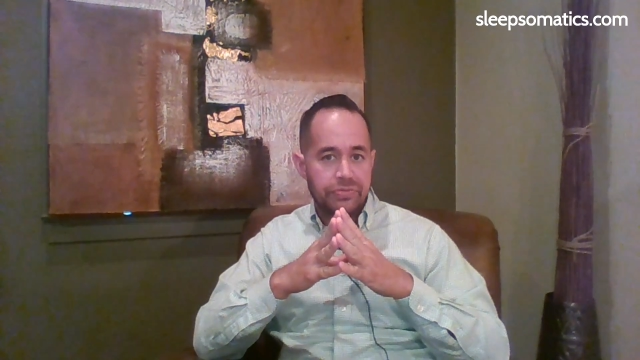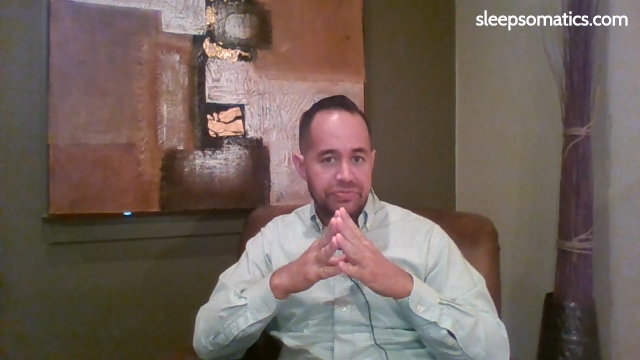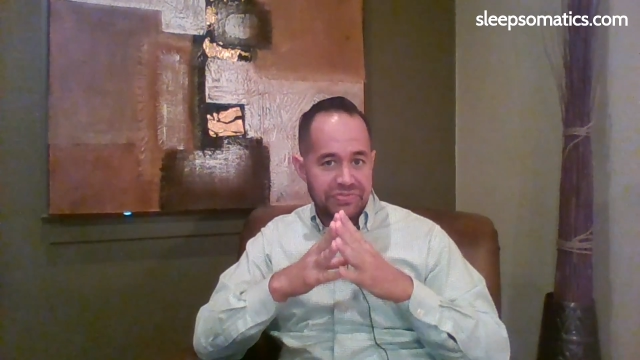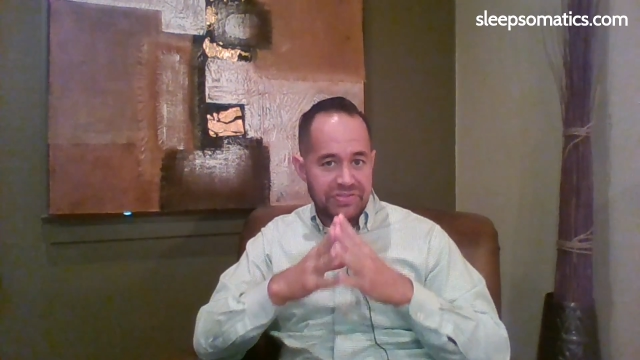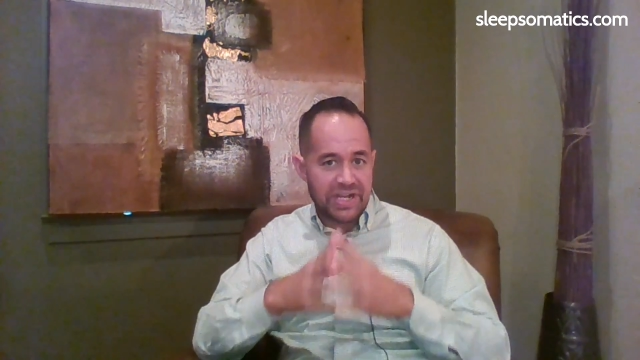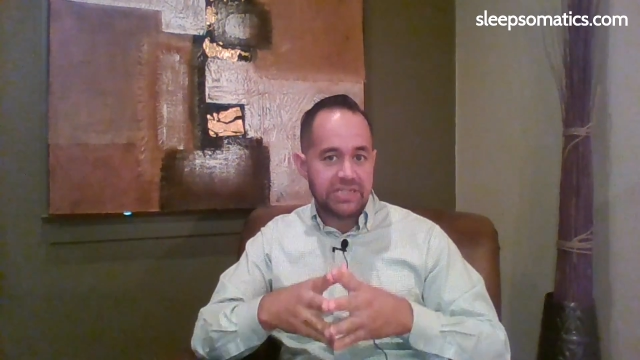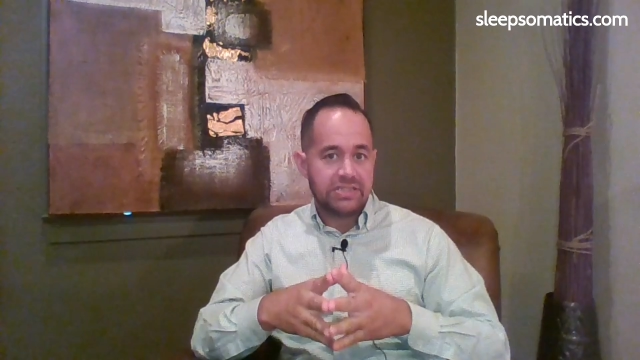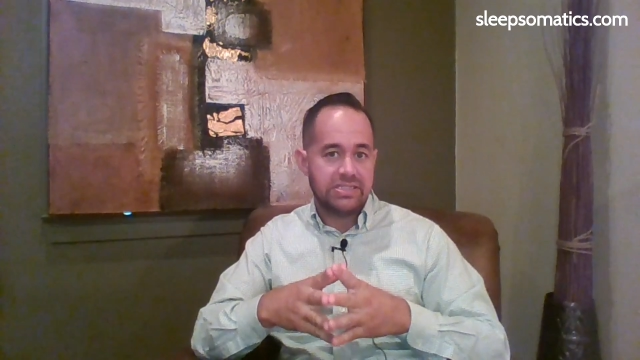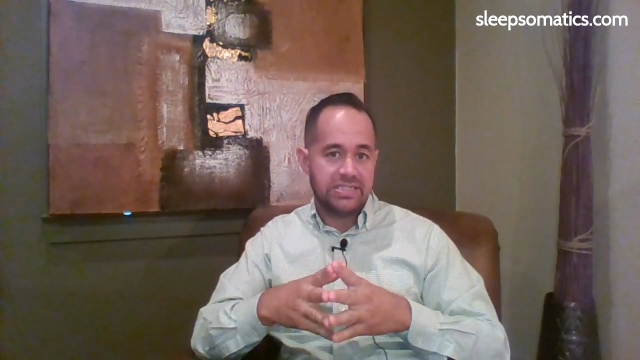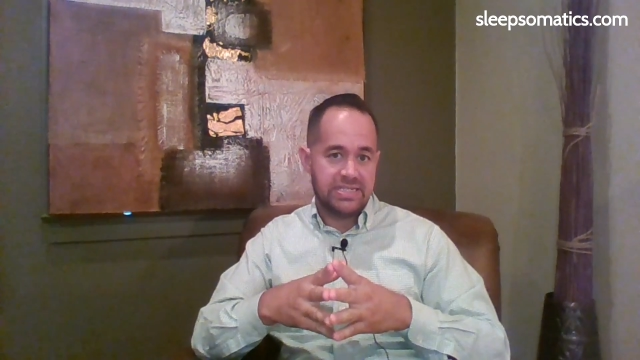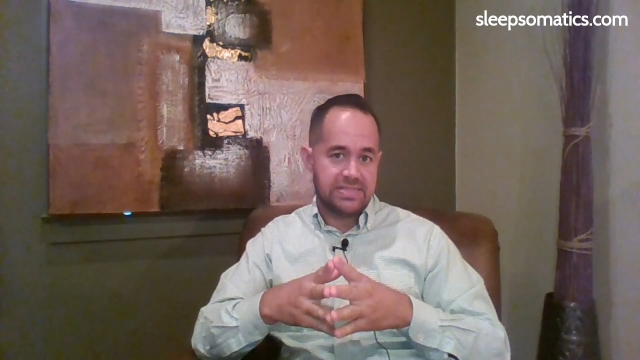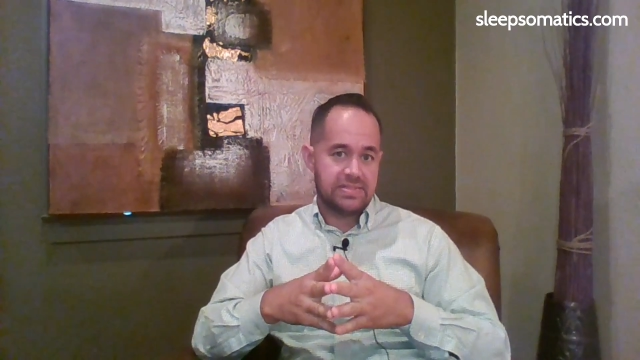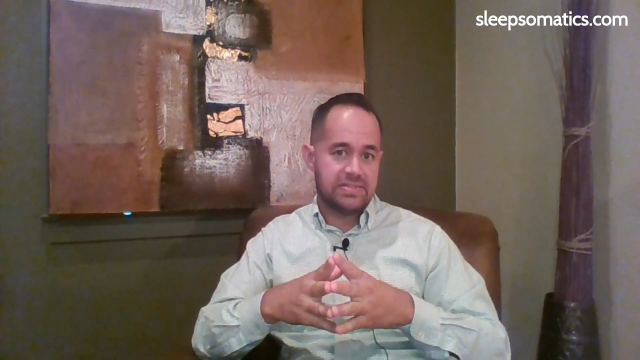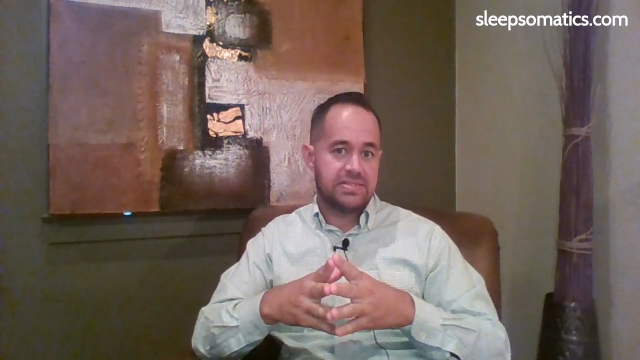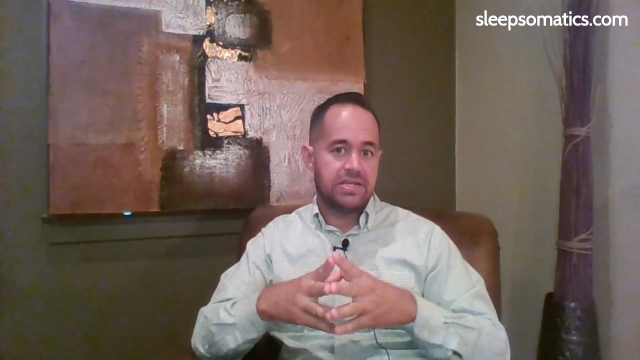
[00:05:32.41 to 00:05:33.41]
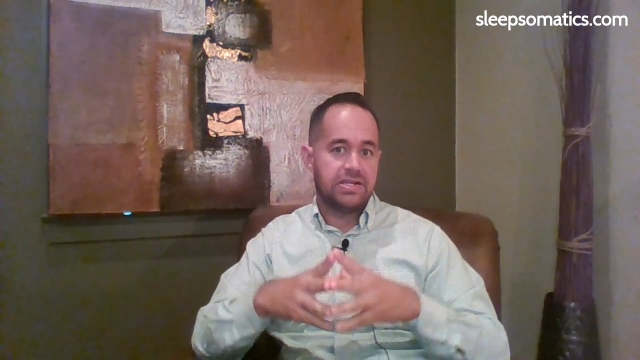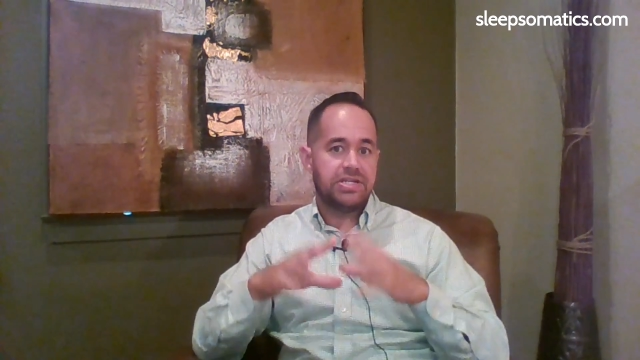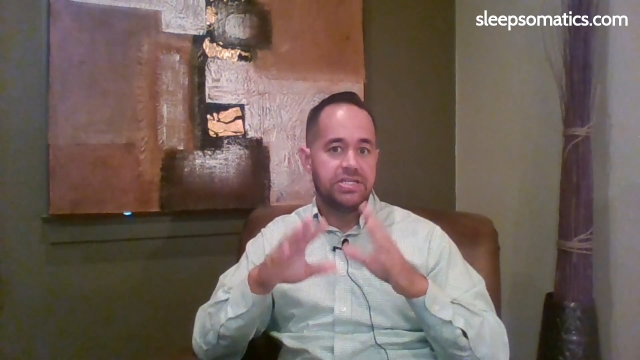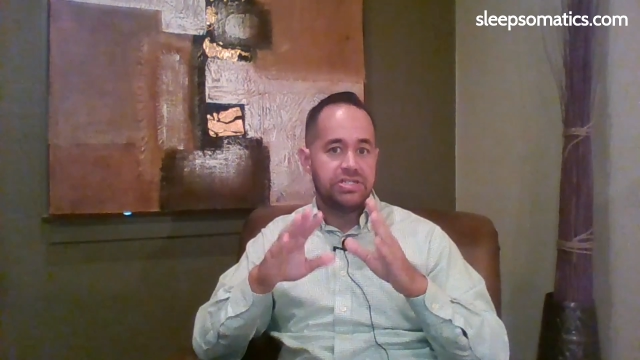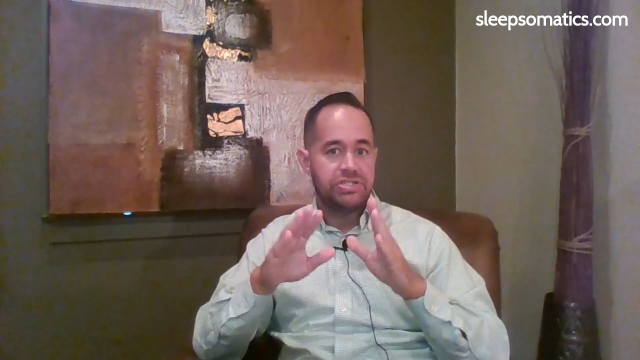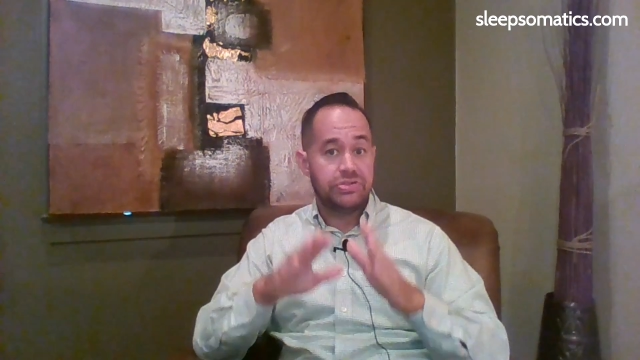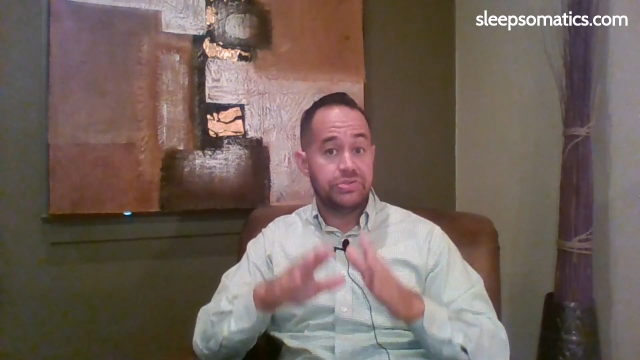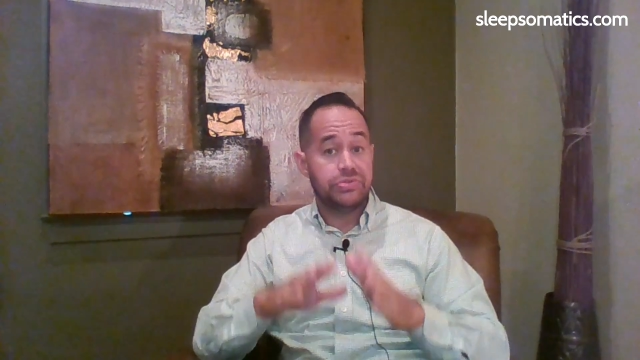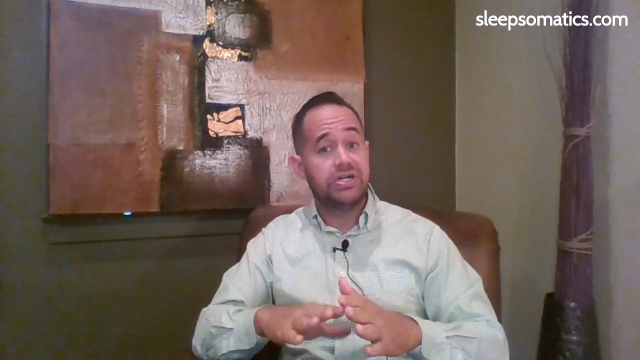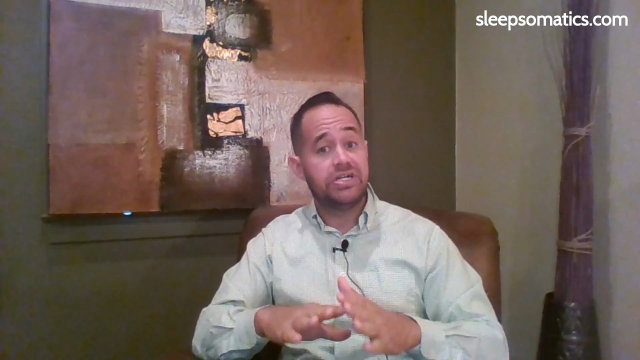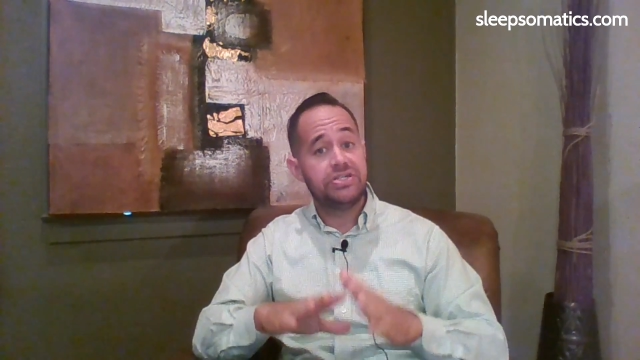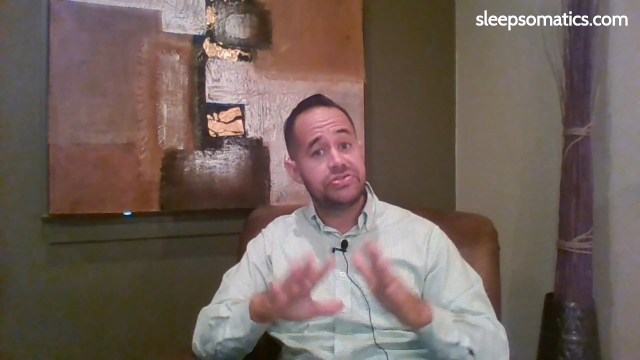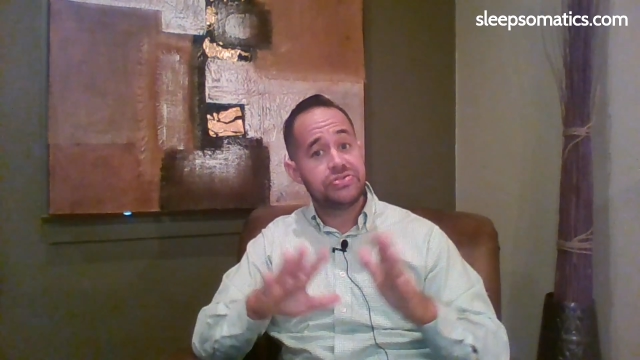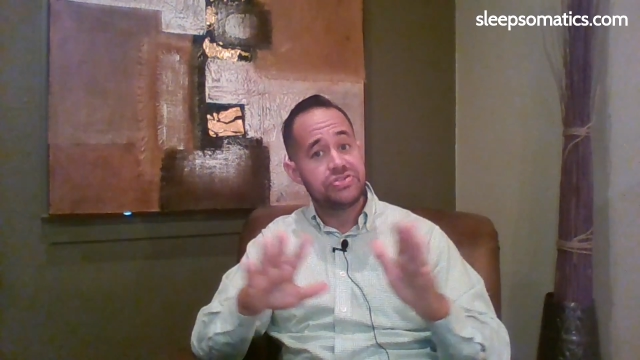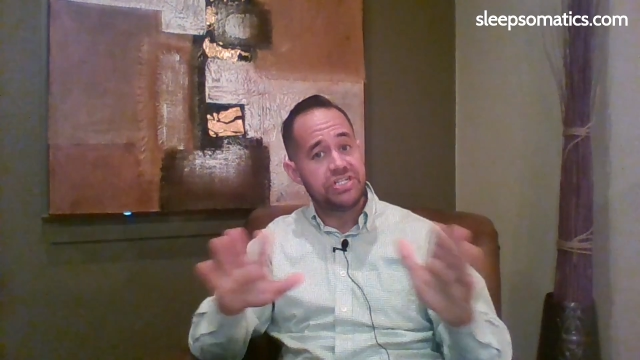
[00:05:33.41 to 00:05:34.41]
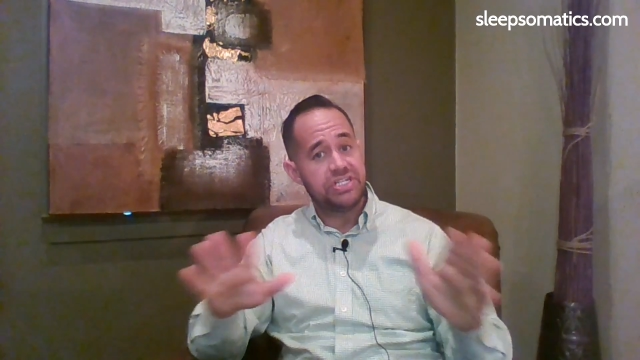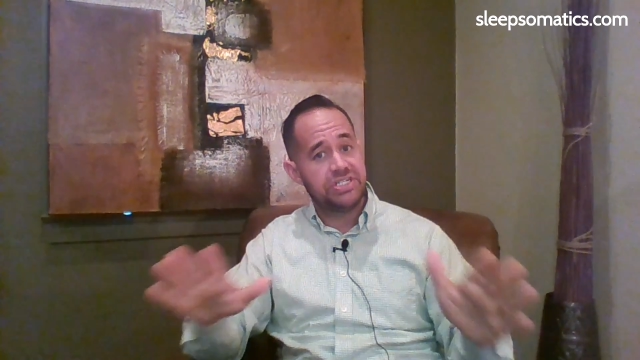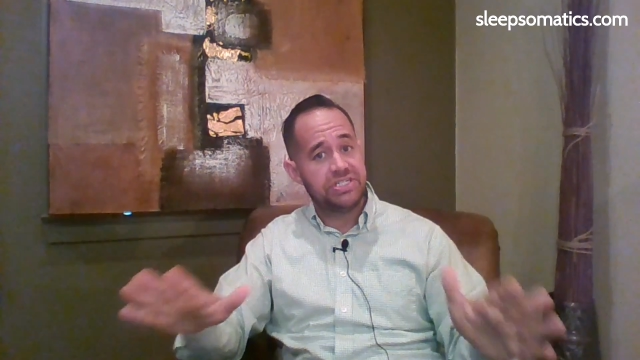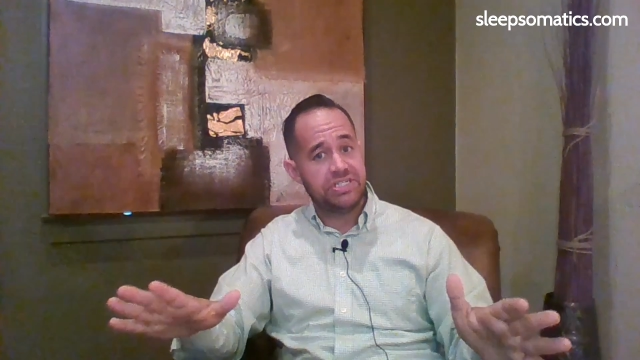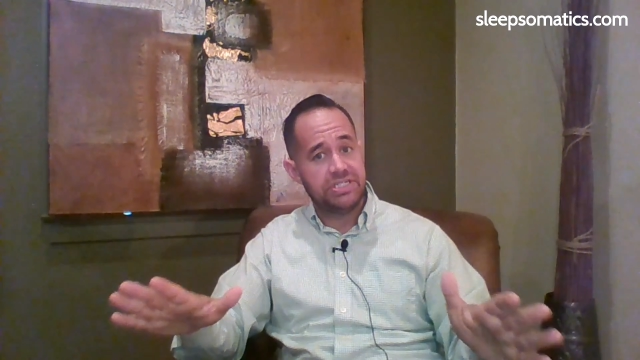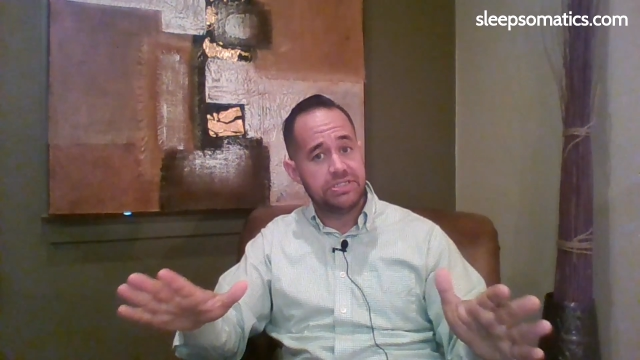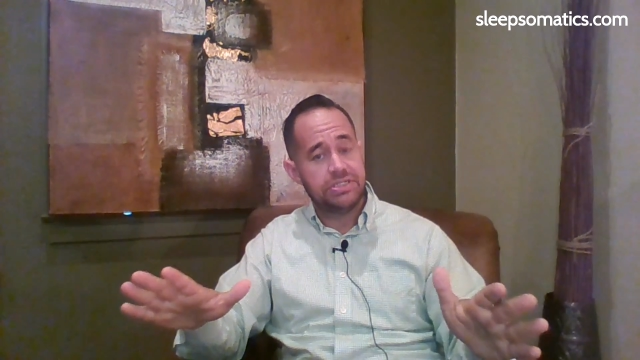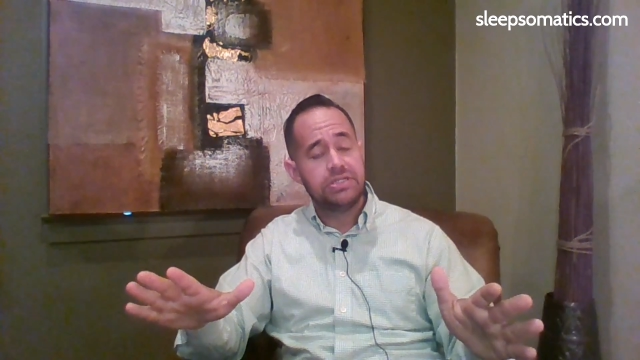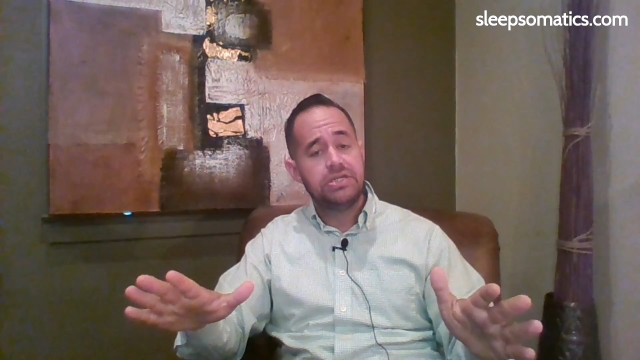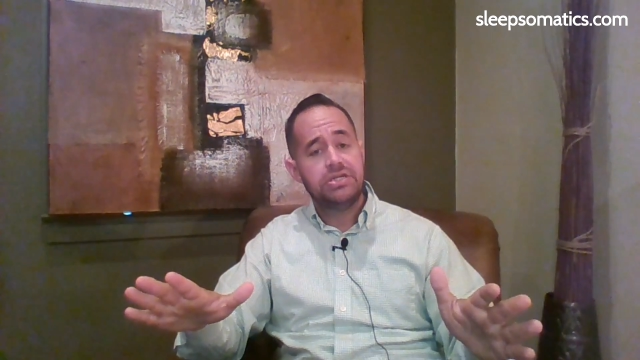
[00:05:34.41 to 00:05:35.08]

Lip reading: vitally necessary to understanding